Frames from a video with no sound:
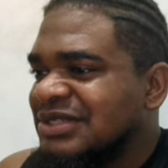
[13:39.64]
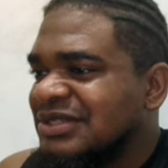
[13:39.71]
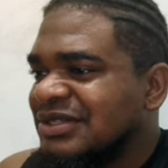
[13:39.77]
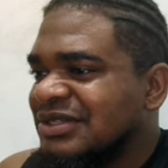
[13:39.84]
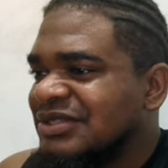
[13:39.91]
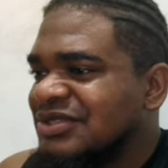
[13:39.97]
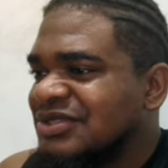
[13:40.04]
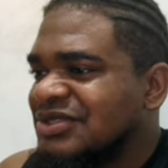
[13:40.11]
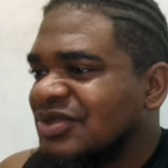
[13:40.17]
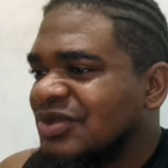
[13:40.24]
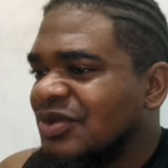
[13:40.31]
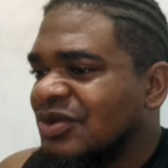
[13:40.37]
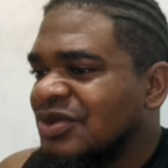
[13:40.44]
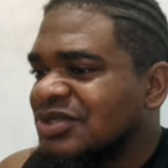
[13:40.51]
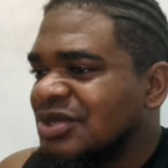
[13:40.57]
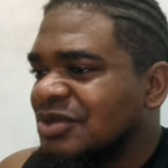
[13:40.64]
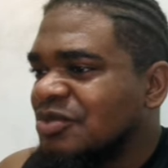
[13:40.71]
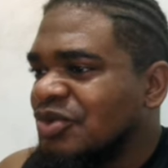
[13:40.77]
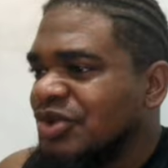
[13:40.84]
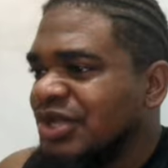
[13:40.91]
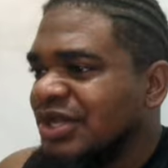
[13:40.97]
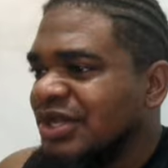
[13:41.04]
All you saw was some
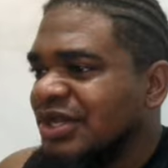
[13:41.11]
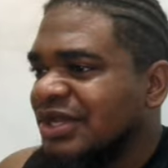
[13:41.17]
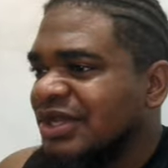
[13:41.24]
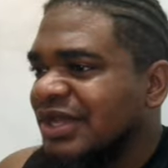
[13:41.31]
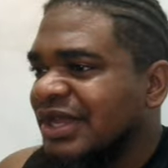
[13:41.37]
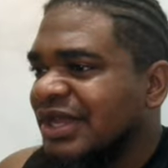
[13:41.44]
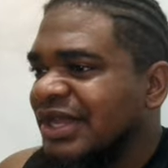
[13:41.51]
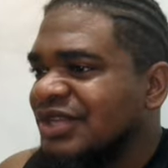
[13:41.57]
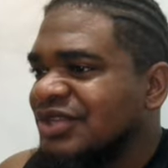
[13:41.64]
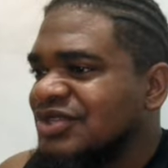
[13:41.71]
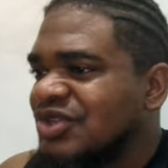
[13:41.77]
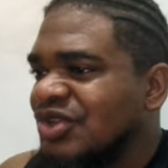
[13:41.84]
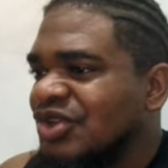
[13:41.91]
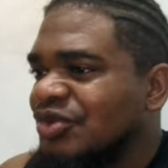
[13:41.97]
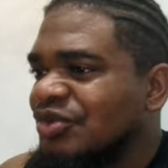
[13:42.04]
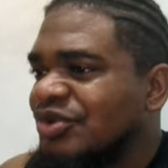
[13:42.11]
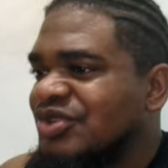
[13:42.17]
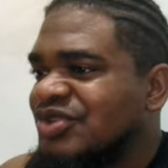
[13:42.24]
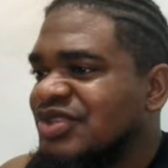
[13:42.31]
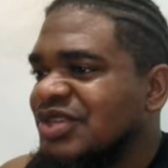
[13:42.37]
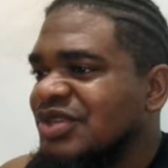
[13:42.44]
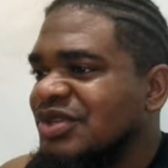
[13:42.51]
wind. You saw the, you
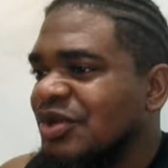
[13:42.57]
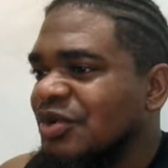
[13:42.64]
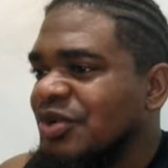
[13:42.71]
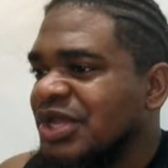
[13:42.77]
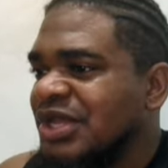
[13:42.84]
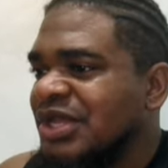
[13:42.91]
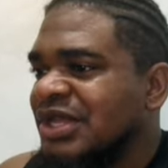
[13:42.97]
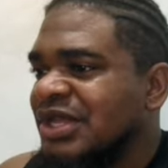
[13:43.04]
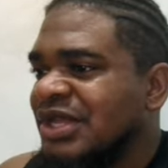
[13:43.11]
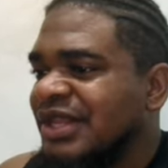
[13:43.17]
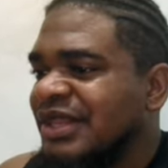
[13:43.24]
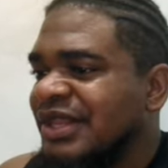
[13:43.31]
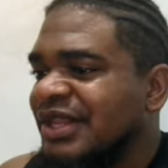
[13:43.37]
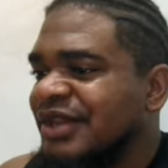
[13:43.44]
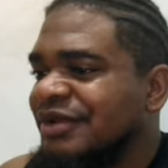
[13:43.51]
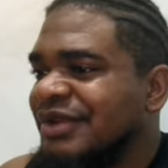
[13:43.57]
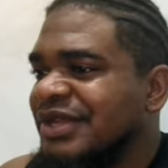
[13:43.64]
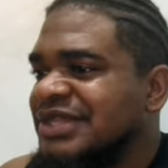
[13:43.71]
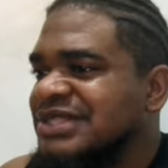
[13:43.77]
see the wind, and then the wind